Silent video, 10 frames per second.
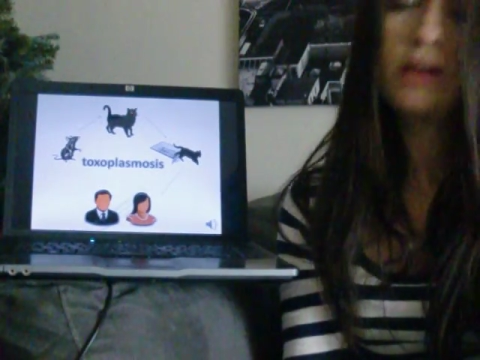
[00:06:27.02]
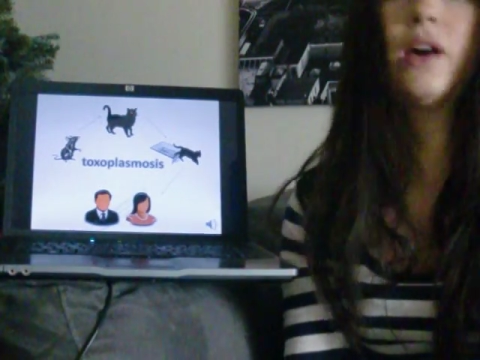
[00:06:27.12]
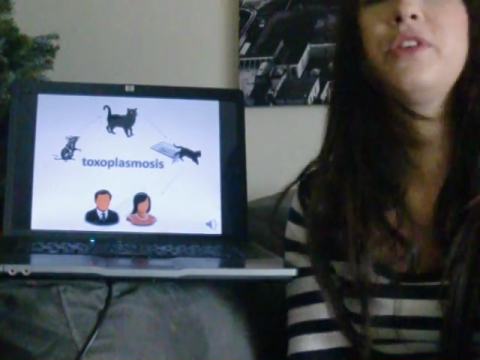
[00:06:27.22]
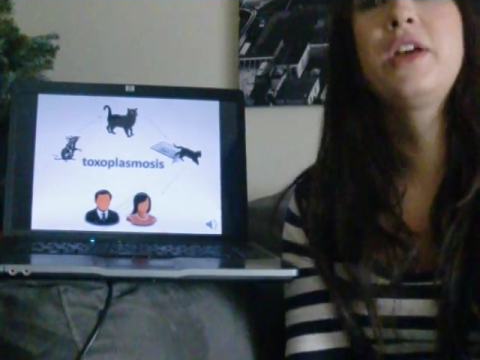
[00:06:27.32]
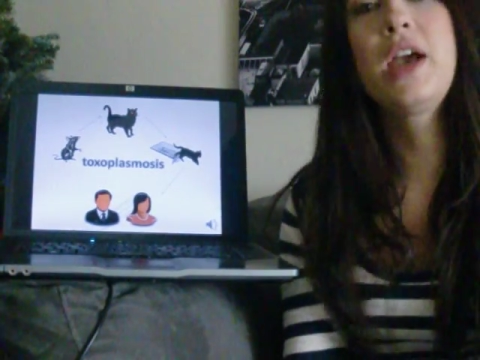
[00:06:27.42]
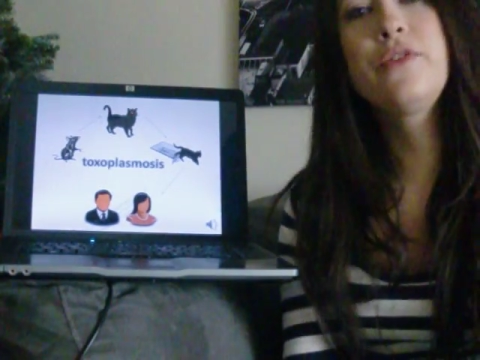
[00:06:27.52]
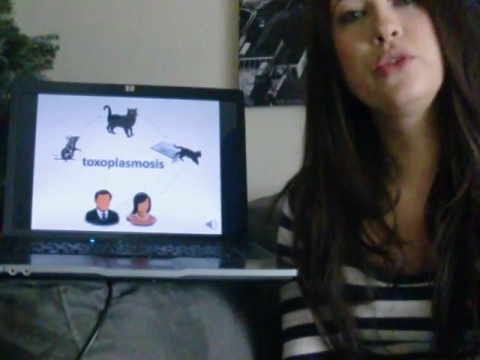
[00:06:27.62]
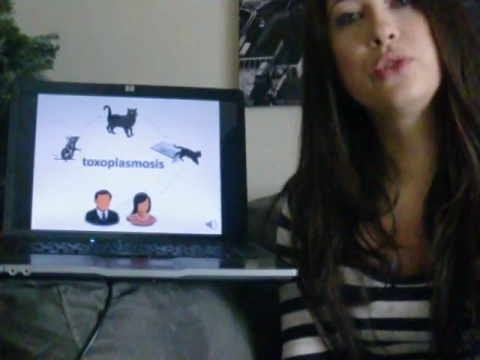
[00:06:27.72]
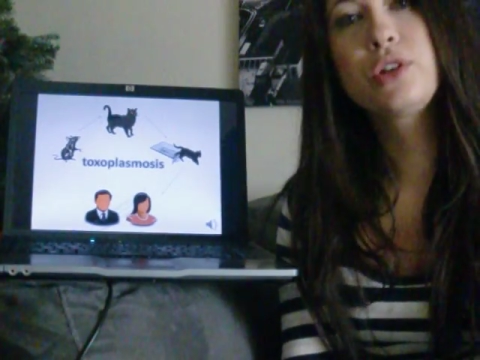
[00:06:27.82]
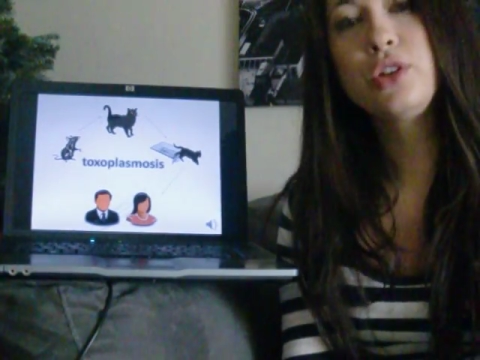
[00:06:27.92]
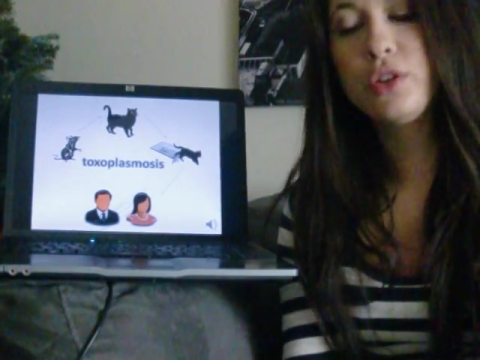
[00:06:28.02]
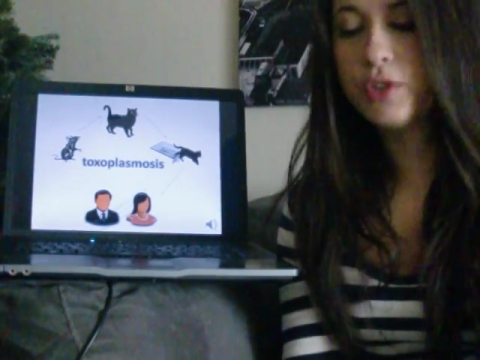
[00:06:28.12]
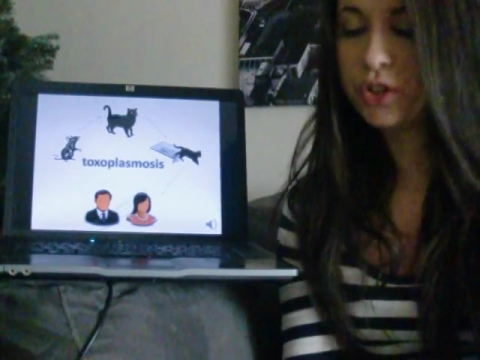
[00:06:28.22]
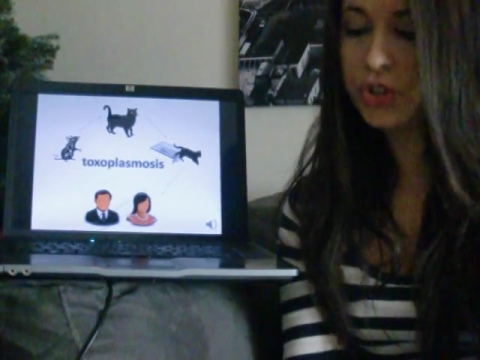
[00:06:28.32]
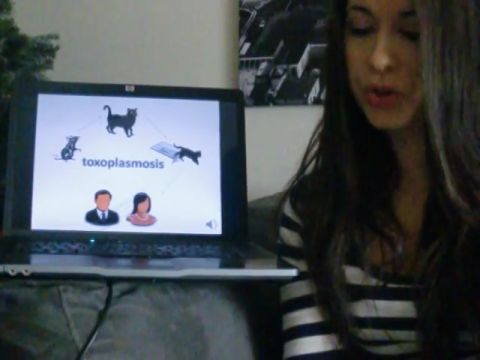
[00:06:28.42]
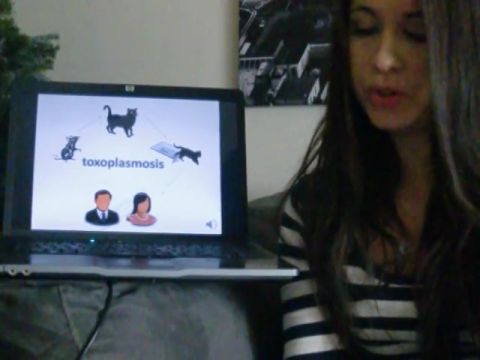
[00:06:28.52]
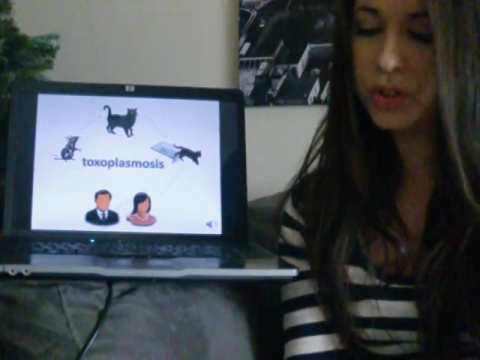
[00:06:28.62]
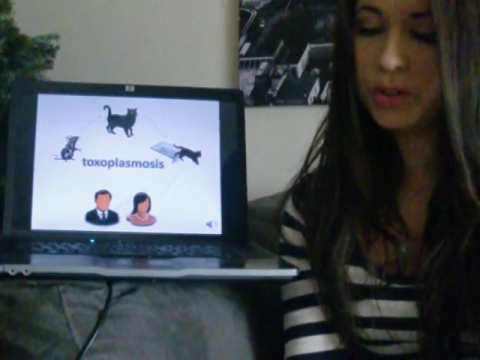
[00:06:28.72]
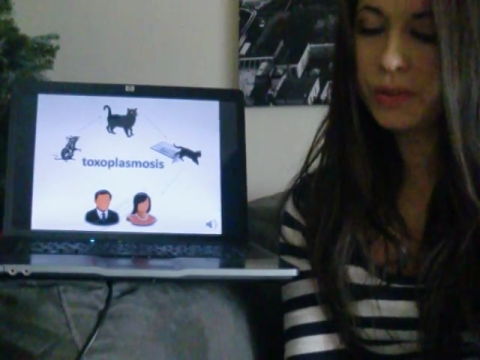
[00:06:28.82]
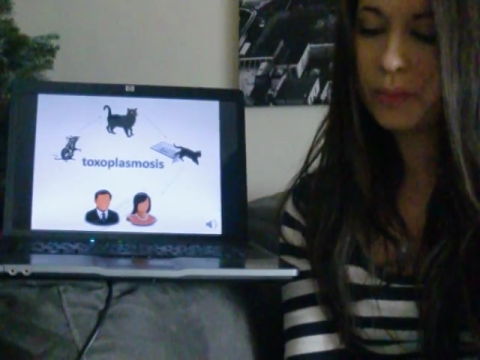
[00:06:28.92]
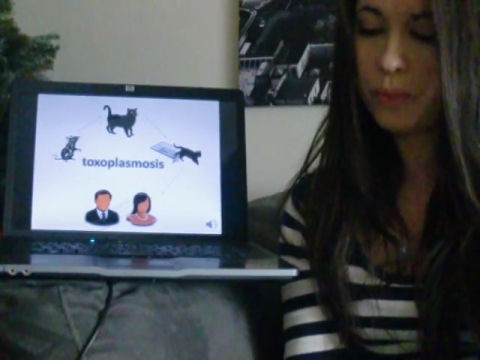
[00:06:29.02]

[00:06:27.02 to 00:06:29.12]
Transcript: Now that I have you looking over your shoulders,